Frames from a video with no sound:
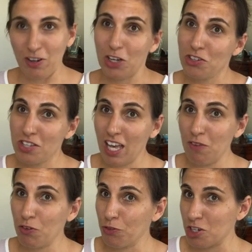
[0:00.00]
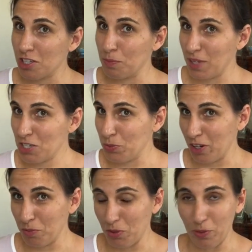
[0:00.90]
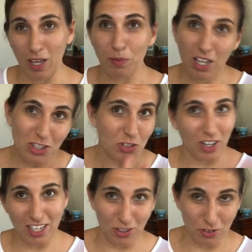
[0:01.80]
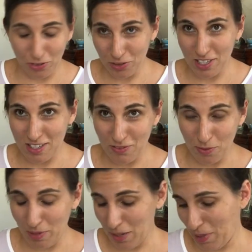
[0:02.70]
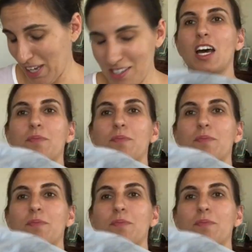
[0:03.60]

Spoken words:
I also have a freshly picked one on the way. I'm kind of trying it on all these different backpacks.